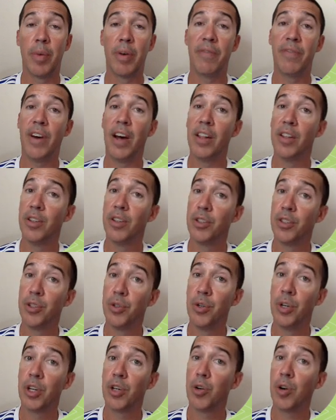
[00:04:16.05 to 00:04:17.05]
but follows
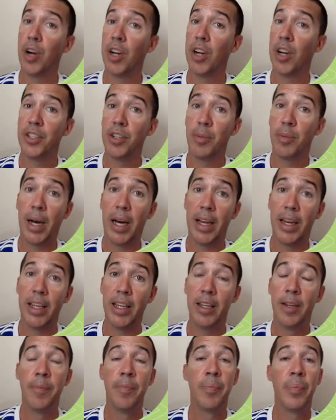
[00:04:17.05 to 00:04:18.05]
through across their body.